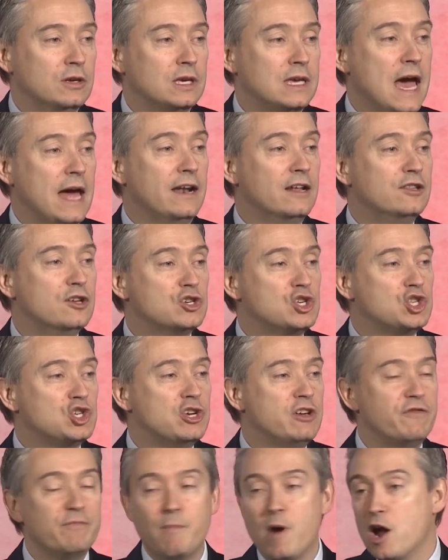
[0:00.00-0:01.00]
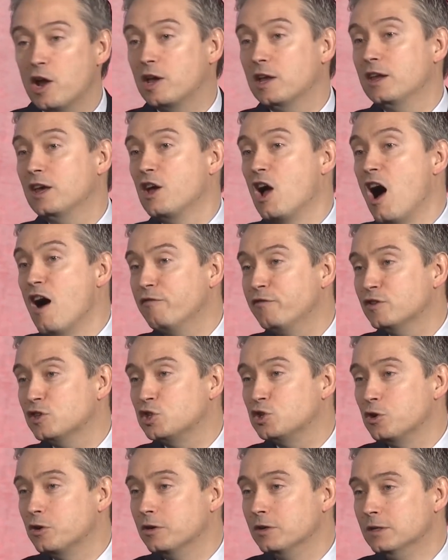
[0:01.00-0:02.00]
Canada's Chief Marketing
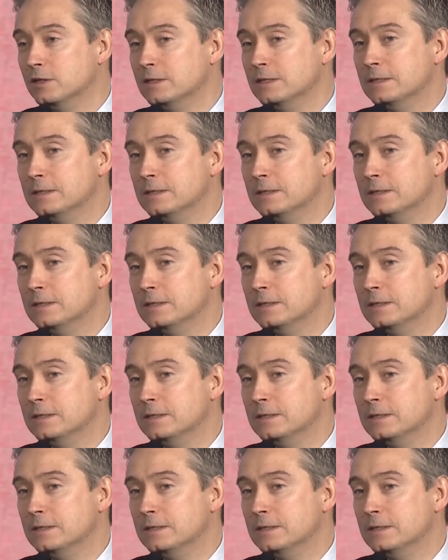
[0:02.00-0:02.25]
Officer,